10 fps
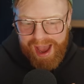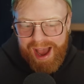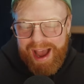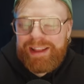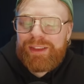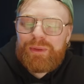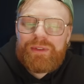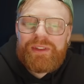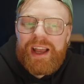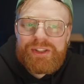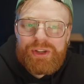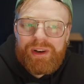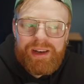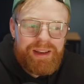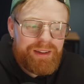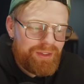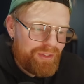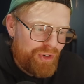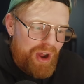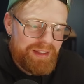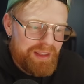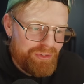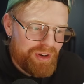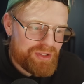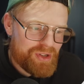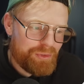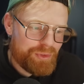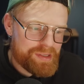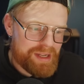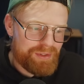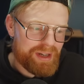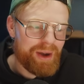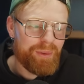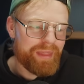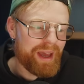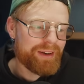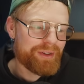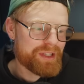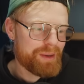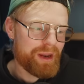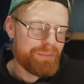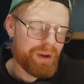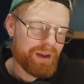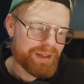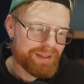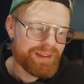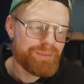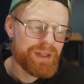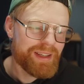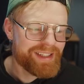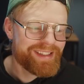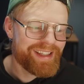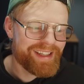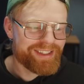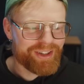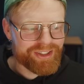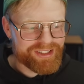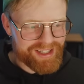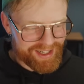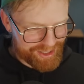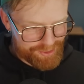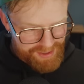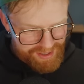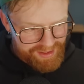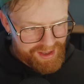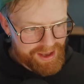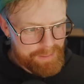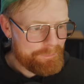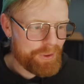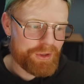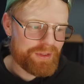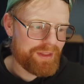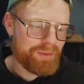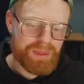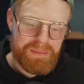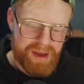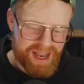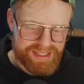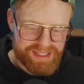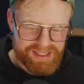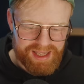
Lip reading: I naturally try different softwares every now and then because I'm like, I mean, this thing costs a little bit, but the masks